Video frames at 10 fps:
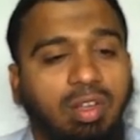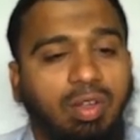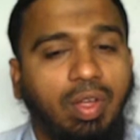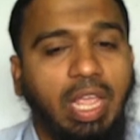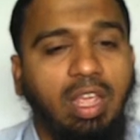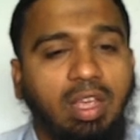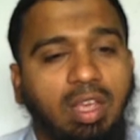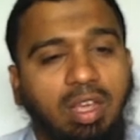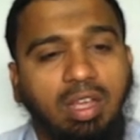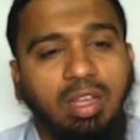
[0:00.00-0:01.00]
Okay,
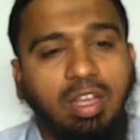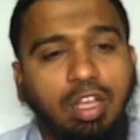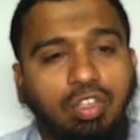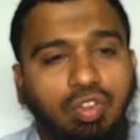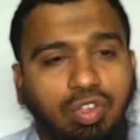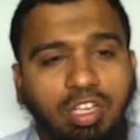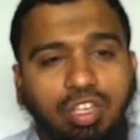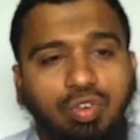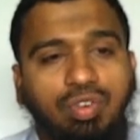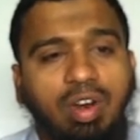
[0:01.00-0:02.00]
so
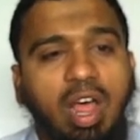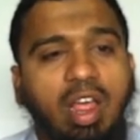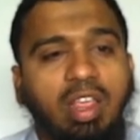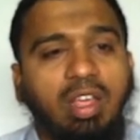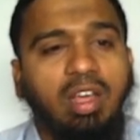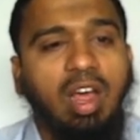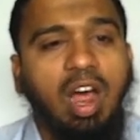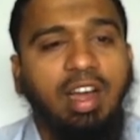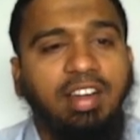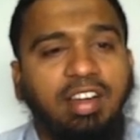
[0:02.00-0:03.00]
just you try
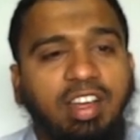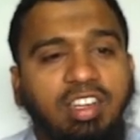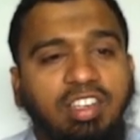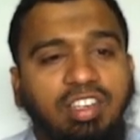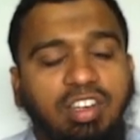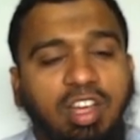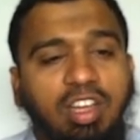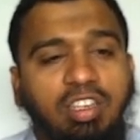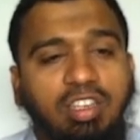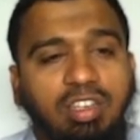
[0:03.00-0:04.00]
untouched,
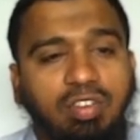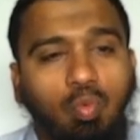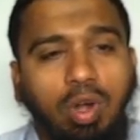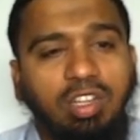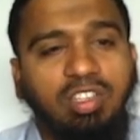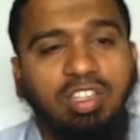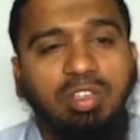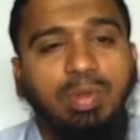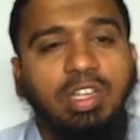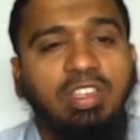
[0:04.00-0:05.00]
touched. What is
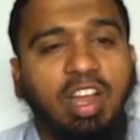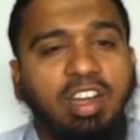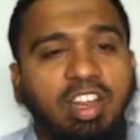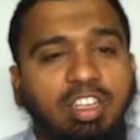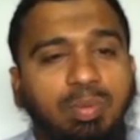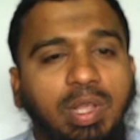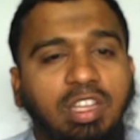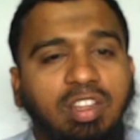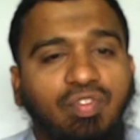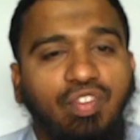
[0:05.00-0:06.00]
this means? Untouched
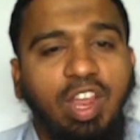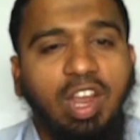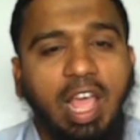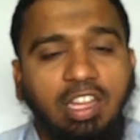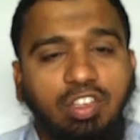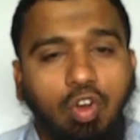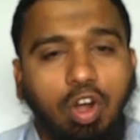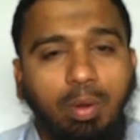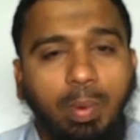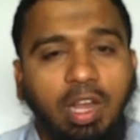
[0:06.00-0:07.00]
means the field has
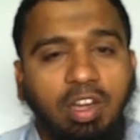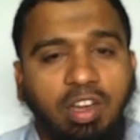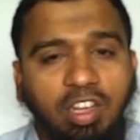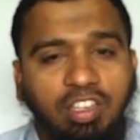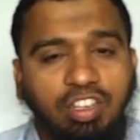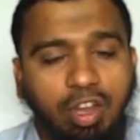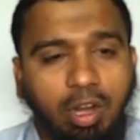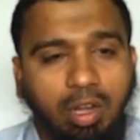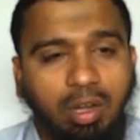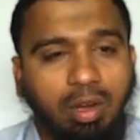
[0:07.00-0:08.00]
not been touched
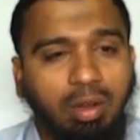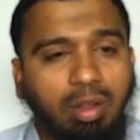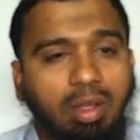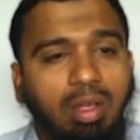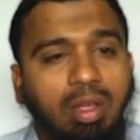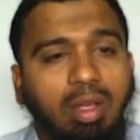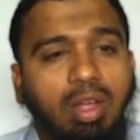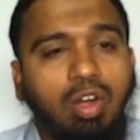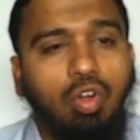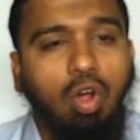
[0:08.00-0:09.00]
yet.
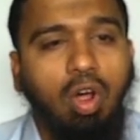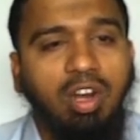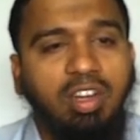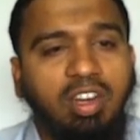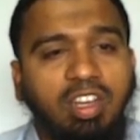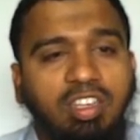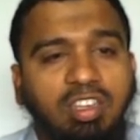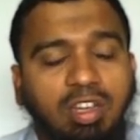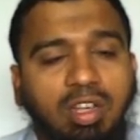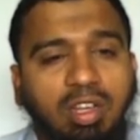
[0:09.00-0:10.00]
Dollar touch,
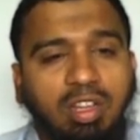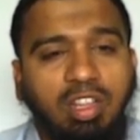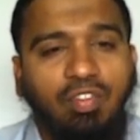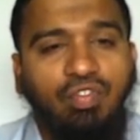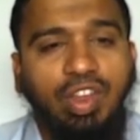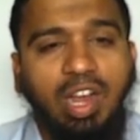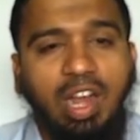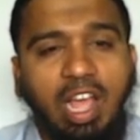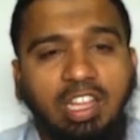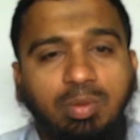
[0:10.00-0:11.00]
the field
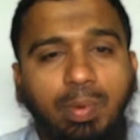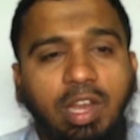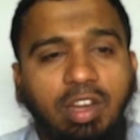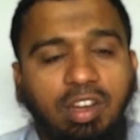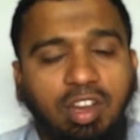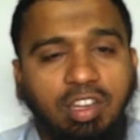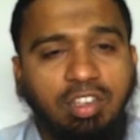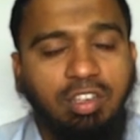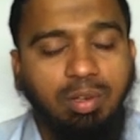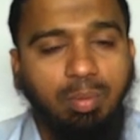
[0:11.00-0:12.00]
has been
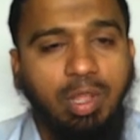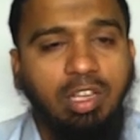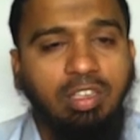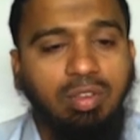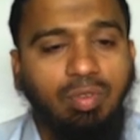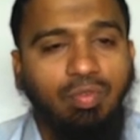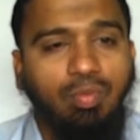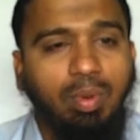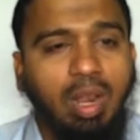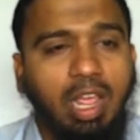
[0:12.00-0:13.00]
touched, means
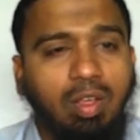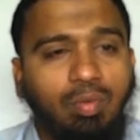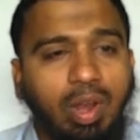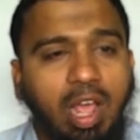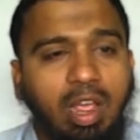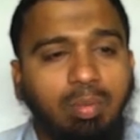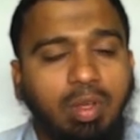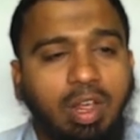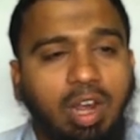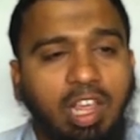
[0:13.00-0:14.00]
like when I am
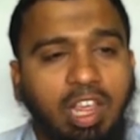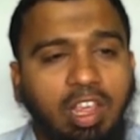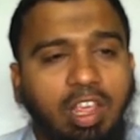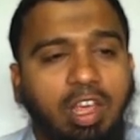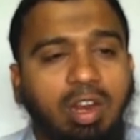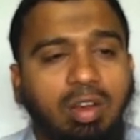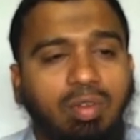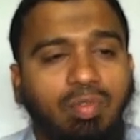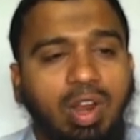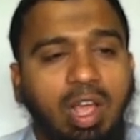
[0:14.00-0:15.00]
clicking here,
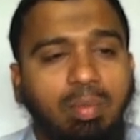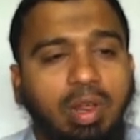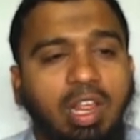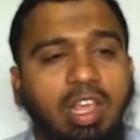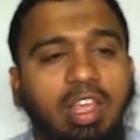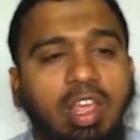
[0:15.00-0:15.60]
clicking